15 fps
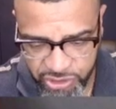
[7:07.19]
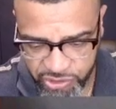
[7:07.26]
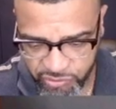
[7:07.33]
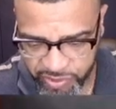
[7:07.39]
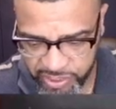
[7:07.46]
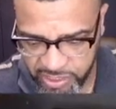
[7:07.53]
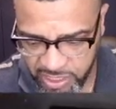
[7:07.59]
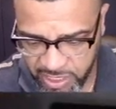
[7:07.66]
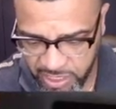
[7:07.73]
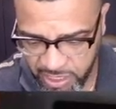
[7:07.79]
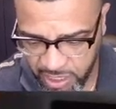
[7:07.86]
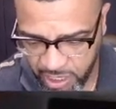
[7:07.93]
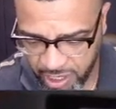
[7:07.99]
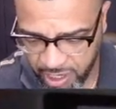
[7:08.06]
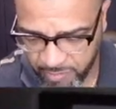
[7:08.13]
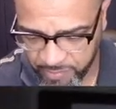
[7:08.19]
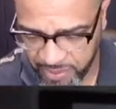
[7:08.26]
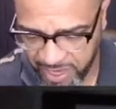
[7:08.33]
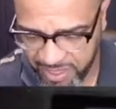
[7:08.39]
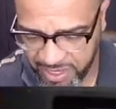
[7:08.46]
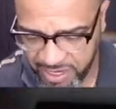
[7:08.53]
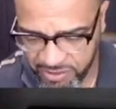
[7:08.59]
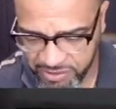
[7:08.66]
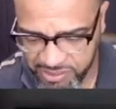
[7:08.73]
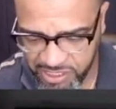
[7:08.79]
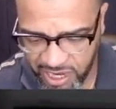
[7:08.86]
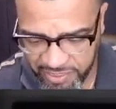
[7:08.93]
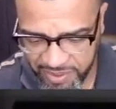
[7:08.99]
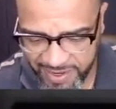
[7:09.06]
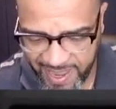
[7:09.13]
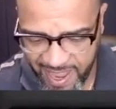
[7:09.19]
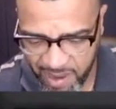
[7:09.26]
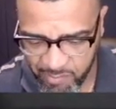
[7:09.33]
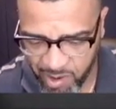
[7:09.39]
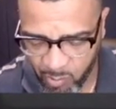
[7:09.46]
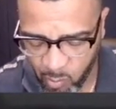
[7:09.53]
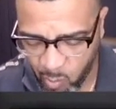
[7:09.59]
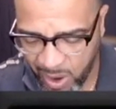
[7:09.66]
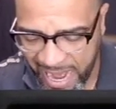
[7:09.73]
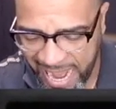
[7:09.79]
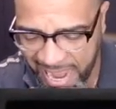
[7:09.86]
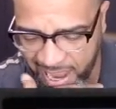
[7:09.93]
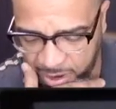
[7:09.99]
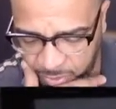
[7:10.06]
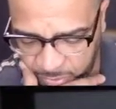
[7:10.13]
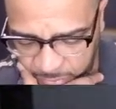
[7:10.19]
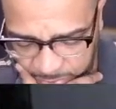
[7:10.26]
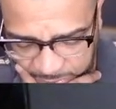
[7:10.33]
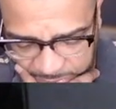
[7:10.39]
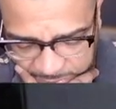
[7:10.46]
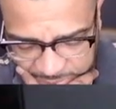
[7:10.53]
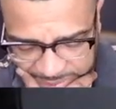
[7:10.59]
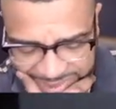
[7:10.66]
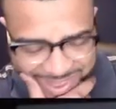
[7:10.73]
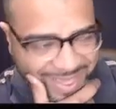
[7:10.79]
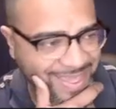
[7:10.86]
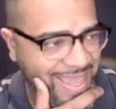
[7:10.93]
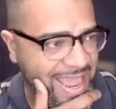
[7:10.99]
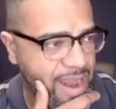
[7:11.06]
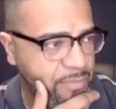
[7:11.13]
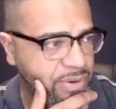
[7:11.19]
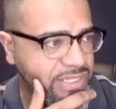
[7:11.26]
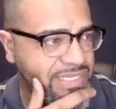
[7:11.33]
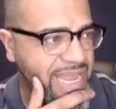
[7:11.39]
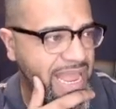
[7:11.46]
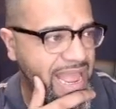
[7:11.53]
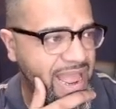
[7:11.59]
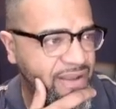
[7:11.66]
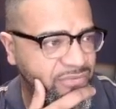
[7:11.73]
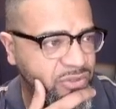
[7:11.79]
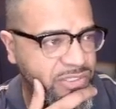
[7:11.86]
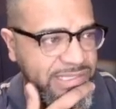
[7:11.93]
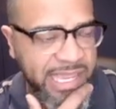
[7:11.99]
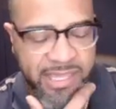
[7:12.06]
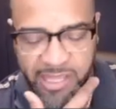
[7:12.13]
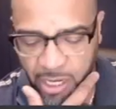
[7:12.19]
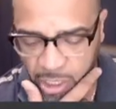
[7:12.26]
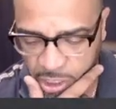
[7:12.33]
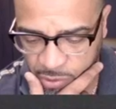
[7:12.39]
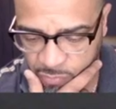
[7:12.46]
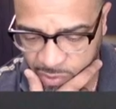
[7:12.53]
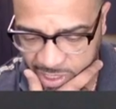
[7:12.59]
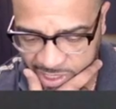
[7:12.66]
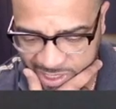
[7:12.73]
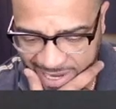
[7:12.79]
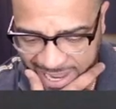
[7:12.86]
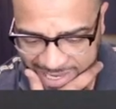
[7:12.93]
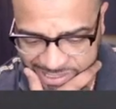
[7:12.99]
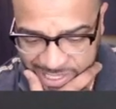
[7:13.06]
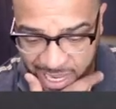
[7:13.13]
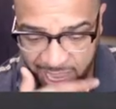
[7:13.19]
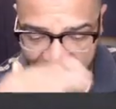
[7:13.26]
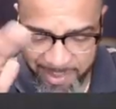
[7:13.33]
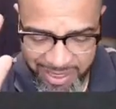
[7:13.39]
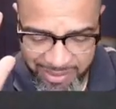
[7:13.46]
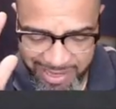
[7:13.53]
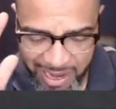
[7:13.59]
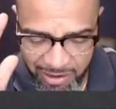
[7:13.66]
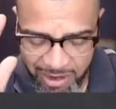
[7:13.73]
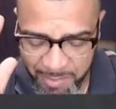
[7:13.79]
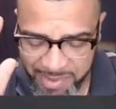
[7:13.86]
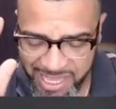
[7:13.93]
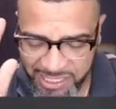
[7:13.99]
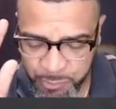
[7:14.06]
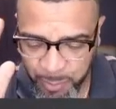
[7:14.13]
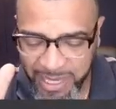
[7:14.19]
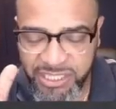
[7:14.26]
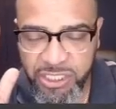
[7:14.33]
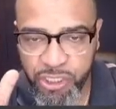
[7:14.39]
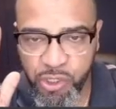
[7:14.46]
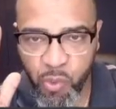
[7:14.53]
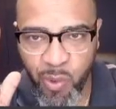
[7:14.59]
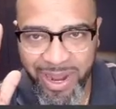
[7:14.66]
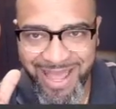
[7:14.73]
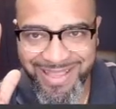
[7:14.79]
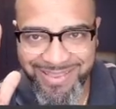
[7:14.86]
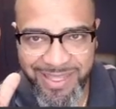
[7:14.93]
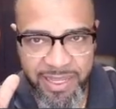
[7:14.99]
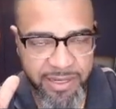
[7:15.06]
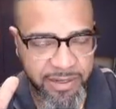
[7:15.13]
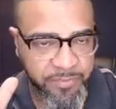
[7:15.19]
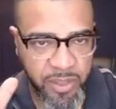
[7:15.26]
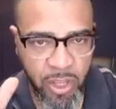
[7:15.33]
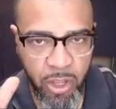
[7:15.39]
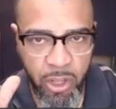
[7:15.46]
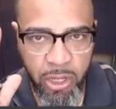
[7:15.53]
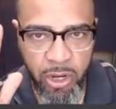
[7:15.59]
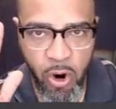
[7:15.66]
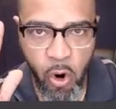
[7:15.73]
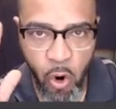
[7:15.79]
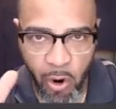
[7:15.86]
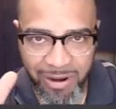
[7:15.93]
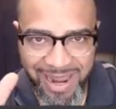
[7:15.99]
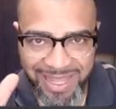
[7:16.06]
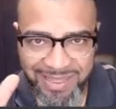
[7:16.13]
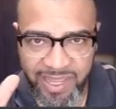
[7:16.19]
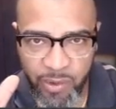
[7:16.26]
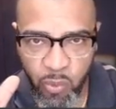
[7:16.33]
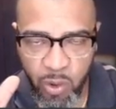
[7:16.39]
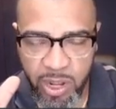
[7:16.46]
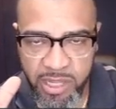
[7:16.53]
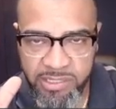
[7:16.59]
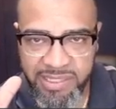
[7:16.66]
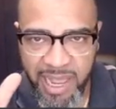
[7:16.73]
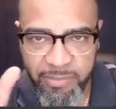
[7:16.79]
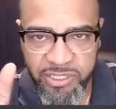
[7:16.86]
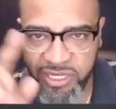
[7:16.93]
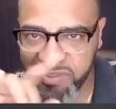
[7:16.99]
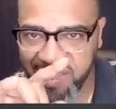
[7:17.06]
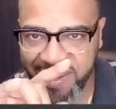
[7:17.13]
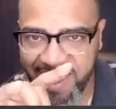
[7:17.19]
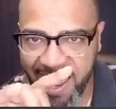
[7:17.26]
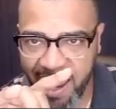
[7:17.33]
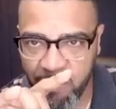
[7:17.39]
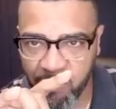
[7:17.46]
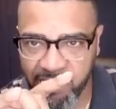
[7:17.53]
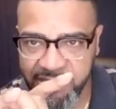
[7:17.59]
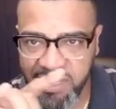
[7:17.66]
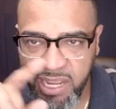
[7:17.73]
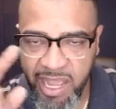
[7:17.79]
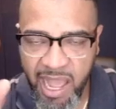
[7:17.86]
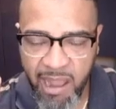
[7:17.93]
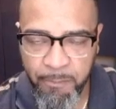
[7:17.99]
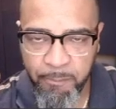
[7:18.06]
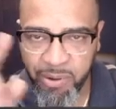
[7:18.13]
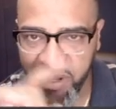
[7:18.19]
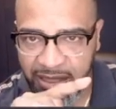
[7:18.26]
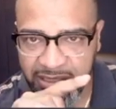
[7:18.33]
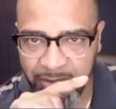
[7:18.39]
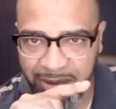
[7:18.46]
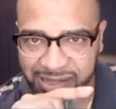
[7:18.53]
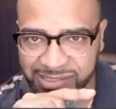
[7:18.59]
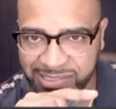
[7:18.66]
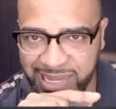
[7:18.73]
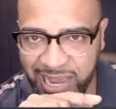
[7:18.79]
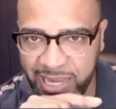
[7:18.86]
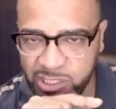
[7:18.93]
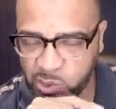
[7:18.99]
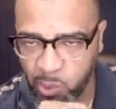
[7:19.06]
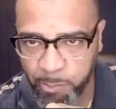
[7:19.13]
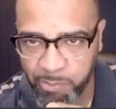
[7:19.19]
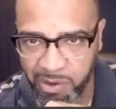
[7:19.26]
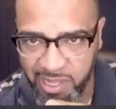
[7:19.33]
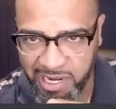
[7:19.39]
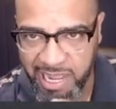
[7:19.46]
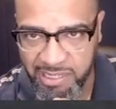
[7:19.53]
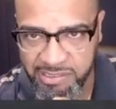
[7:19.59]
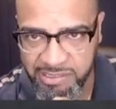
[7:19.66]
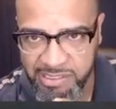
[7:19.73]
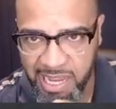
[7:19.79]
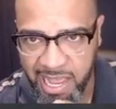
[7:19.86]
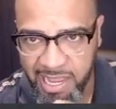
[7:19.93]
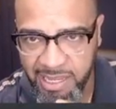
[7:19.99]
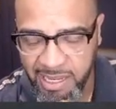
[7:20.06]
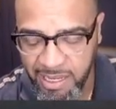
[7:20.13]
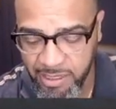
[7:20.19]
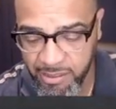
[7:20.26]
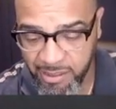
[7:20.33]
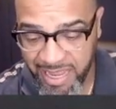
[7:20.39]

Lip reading: touch screen. And here's the other camera. Wow. The cameras, I have to say, they look really nice. I mean, now let me explain to you what I did. All I did was I took the cameras, I plugged them outside to a plug outside.